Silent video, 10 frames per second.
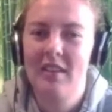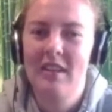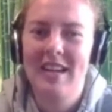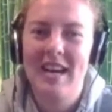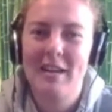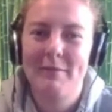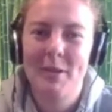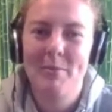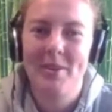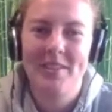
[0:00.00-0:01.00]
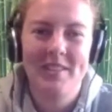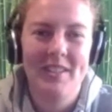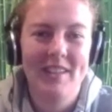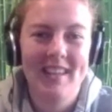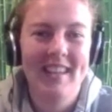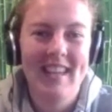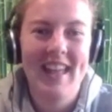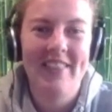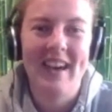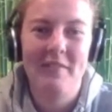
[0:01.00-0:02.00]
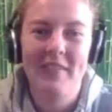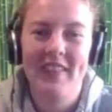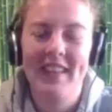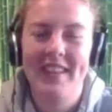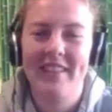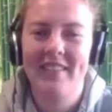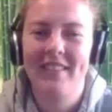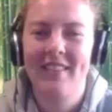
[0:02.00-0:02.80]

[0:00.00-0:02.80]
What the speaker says: iRobot, you can get that for this.